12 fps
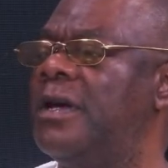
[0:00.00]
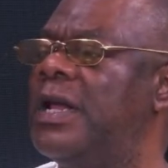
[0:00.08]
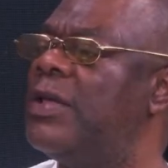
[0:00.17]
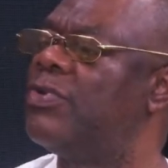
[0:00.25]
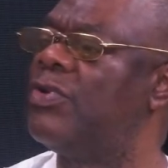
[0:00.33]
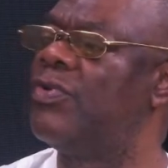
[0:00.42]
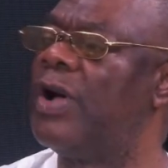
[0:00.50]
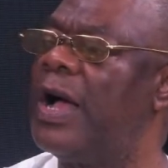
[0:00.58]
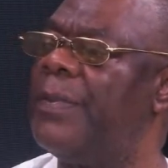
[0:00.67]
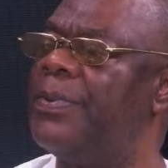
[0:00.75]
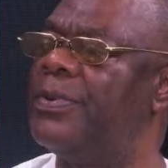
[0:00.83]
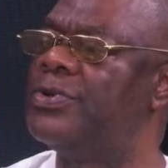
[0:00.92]
That was what
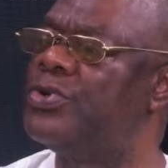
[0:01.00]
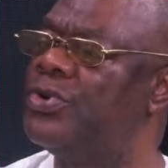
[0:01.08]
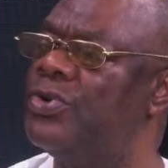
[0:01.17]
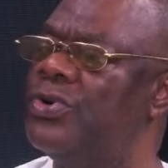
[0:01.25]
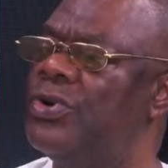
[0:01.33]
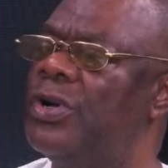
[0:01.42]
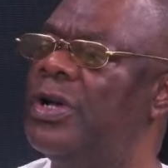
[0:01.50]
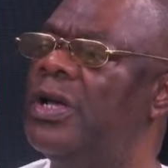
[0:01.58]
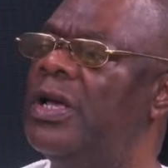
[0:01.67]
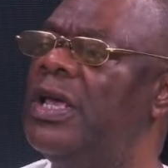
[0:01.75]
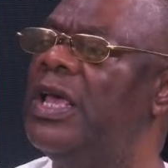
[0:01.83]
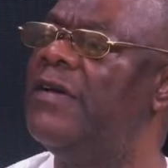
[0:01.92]
happened. So,
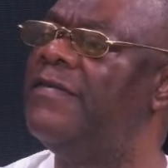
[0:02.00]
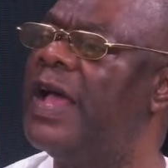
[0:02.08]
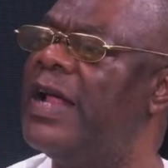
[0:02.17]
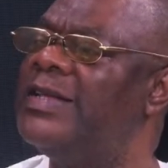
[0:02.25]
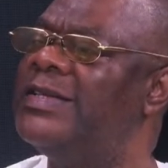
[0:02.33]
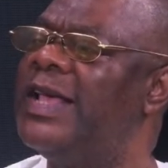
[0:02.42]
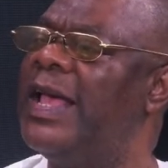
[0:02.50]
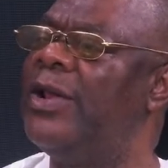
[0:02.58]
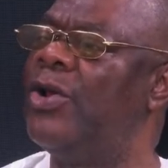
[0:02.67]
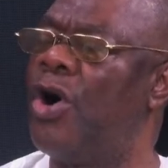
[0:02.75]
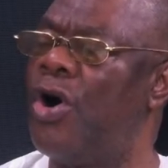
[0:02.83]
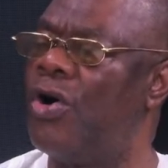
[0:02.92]
if there is a
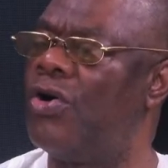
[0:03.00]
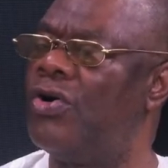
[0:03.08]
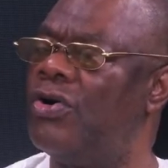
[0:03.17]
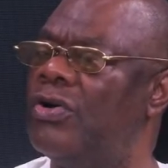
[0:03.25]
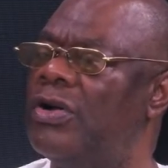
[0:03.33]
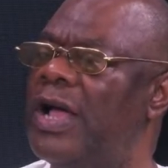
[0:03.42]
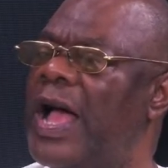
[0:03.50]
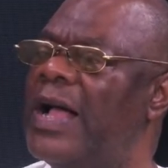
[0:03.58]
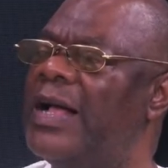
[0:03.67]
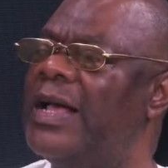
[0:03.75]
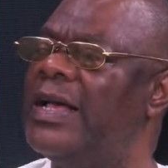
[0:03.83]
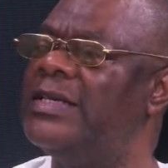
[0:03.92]
law
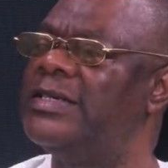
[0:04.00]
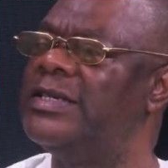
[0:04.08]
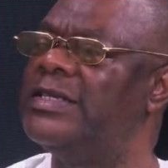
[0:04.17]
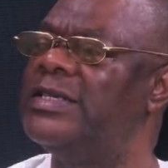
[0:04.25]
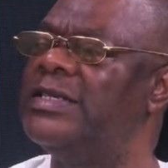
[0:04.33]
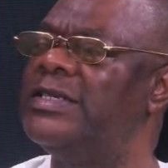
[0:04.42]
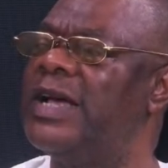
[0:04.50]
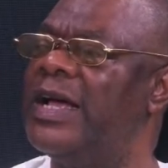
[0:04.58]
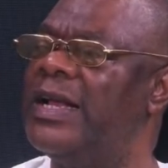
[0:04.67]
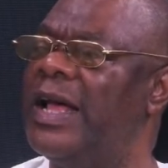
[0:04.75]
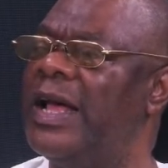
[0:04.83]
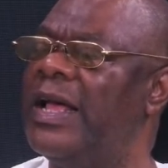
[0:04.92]
against it in
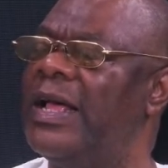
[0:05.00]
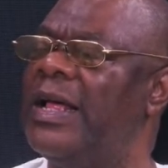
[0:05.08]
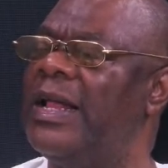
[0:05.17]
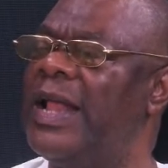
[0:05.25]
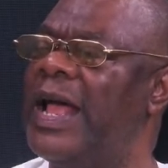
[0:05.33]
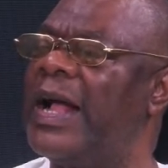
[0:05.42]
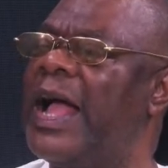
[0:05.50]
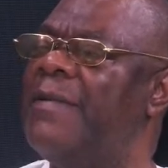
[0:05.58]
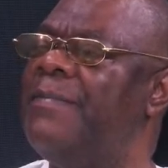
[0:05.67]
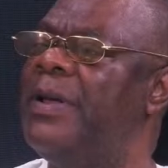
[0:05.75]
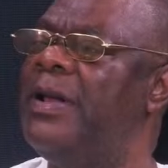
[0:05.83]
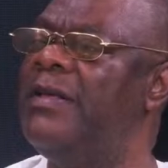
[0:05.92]
China, like I
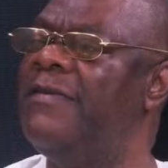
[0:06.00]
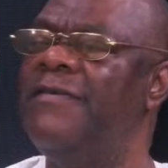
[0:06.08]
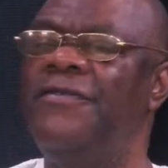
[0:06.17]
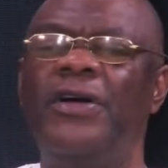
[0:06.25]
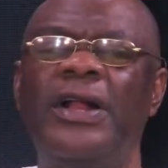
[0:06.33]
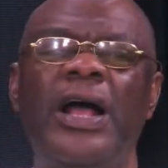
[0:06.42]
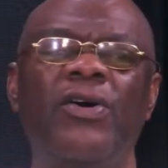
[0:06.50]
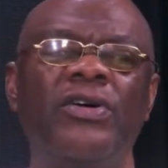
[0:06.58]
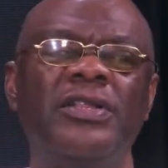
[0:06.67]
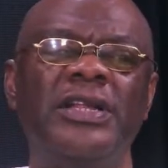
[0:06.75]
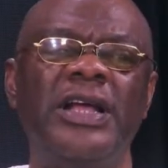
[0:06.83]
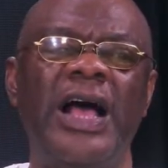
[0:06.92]
believe every other
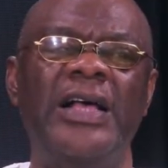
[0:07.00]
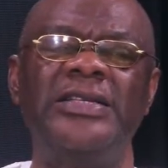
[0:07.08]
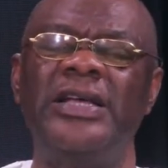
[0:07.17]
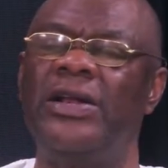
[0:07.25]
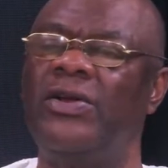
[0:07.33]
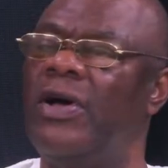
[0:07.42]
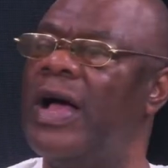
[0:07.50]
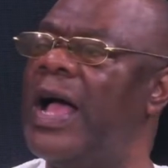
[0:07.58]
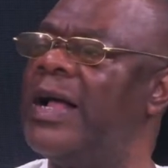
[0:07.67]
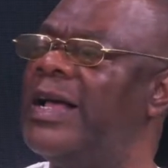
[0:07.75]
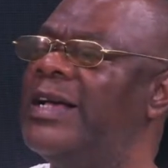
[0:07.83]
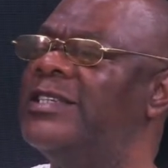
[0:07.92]
country has a law
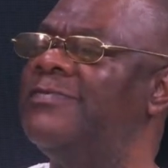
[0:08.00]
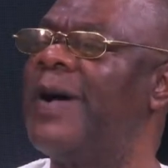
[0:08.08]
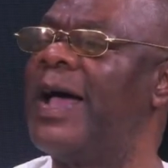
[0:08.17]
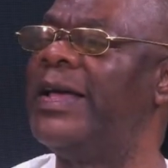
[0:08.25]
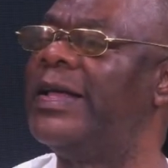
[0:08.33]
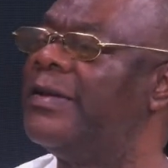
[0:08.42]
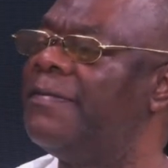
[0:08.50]
against spying.